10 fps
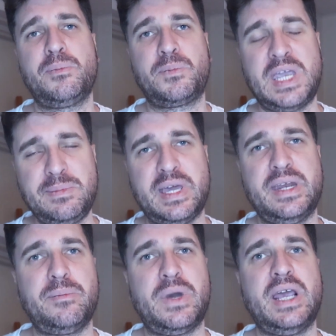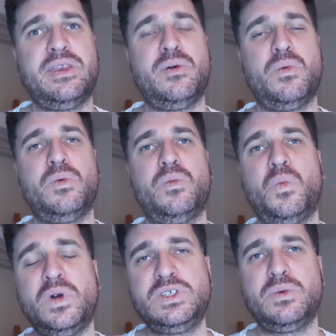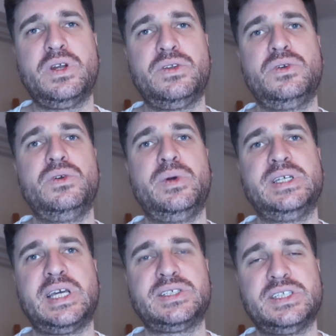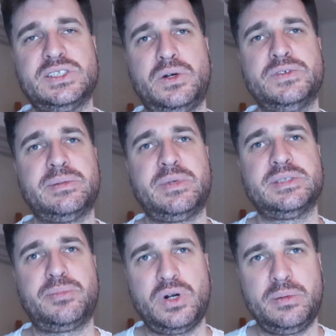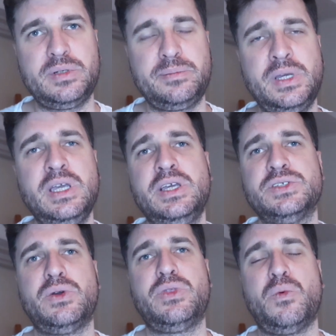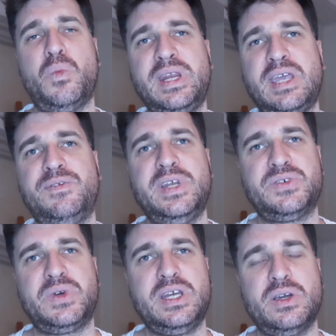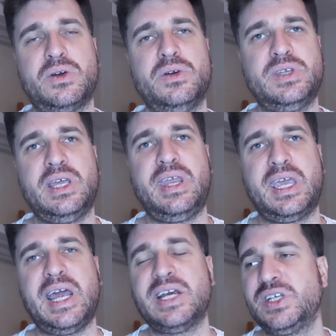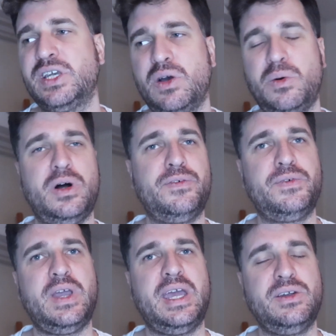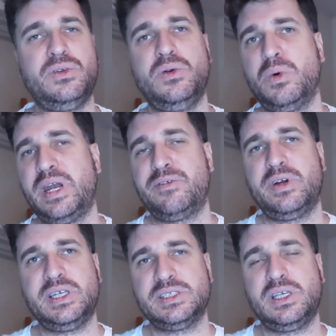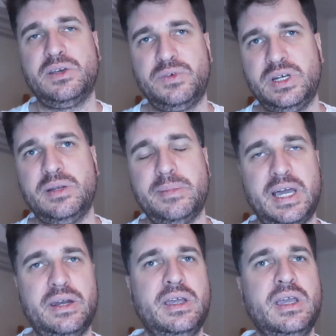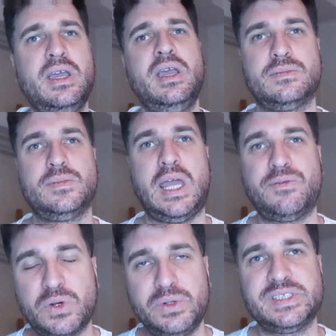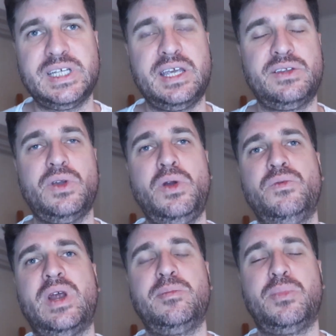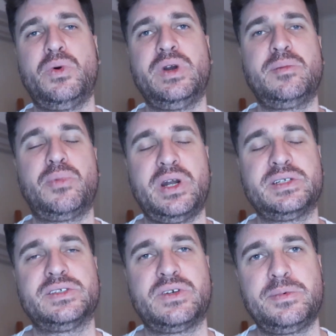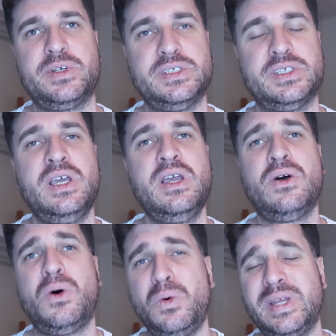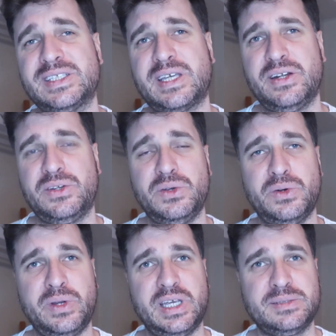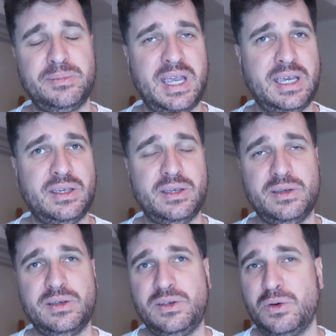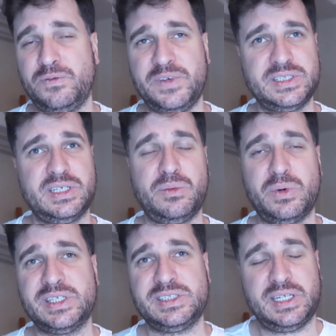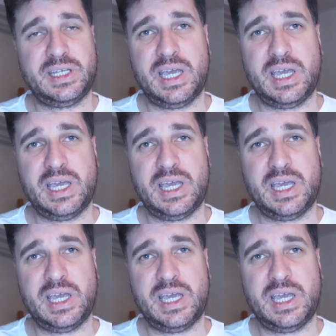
keep that in mind, that what you want to do is actually solve someone's problem so that when they finish reading your content, they could actually go off and do whatever it is that you've written about. And for goodness sake, don't write boring product descriptions. All that's going to do is make your visitor want to stick their